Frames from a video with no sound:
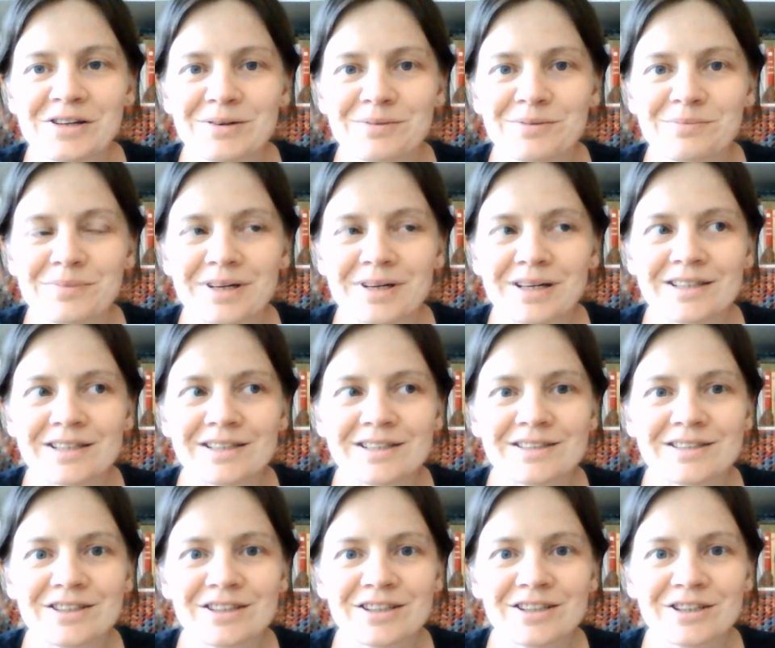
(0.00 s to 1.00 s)
but
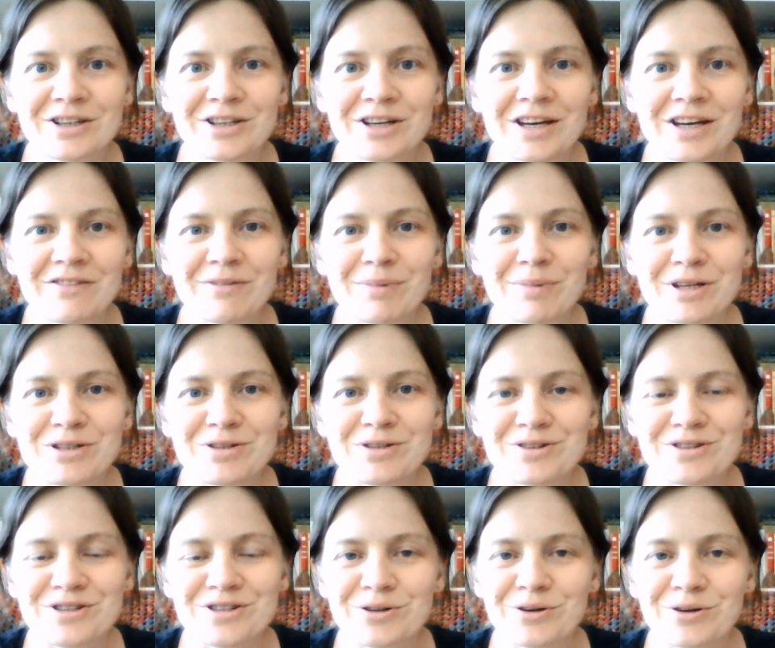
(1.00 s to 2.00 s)
you can never be too
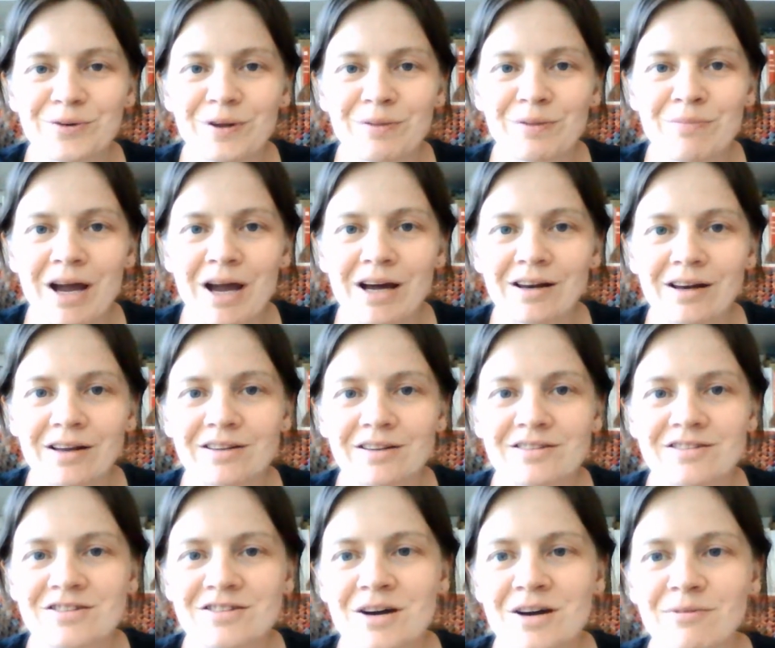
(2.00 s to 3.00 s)
sure with mail at this
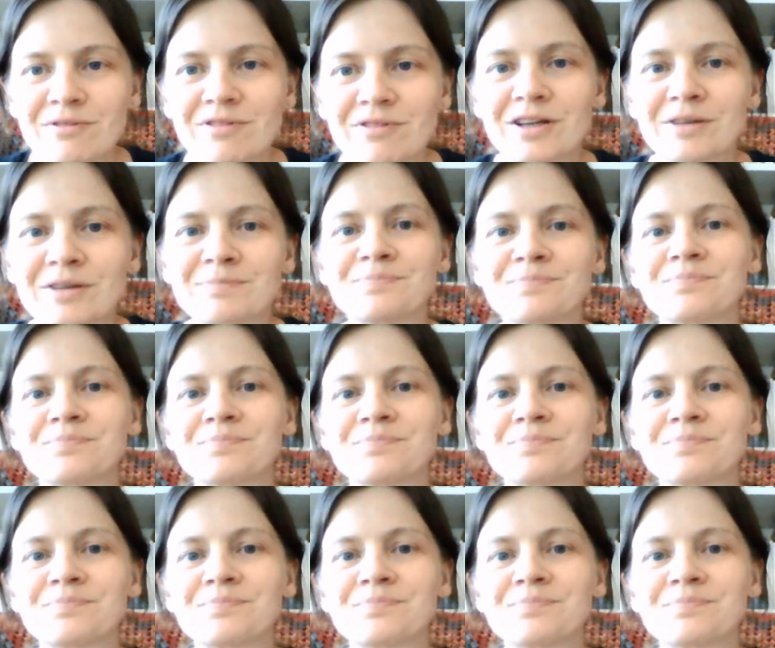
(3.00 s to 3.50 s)
time of year.